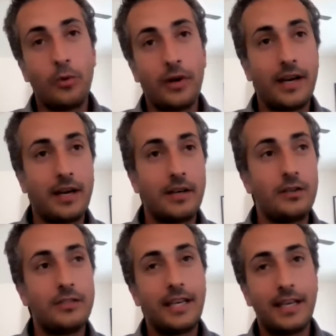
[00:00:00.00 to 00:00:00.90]
where
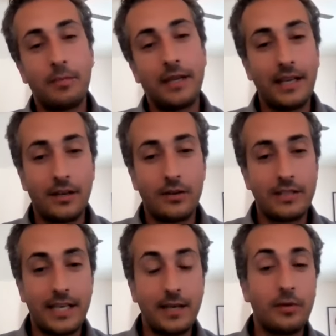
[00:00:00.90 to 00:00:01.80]
you're taking money under
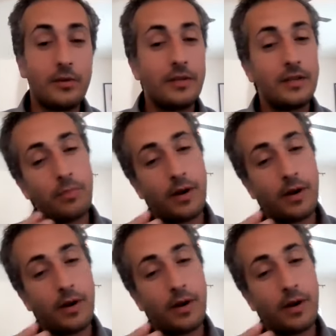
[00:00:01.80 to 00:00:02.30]
the table,